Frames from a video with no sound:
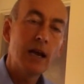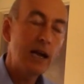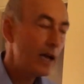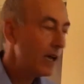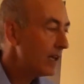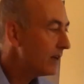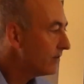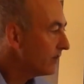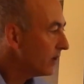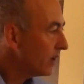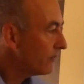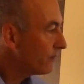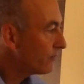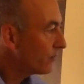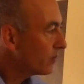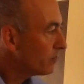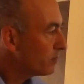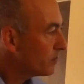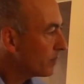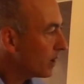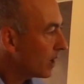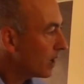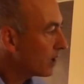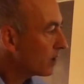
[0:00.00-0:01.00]
And
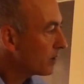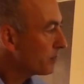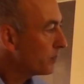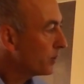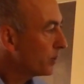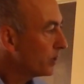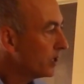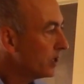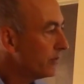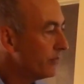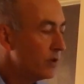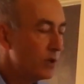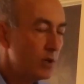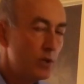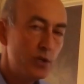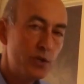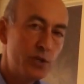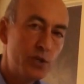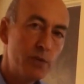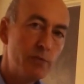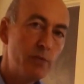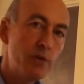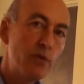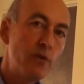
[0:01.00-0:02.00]
from our point of view, you
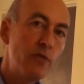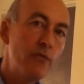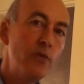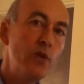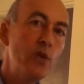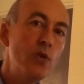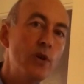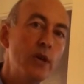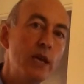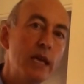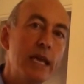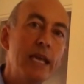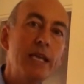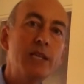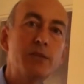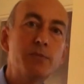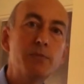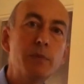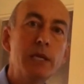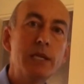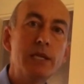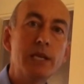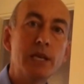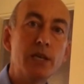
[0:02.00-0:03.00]
should be reviewing each
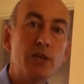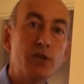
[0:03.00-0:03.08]
meeting.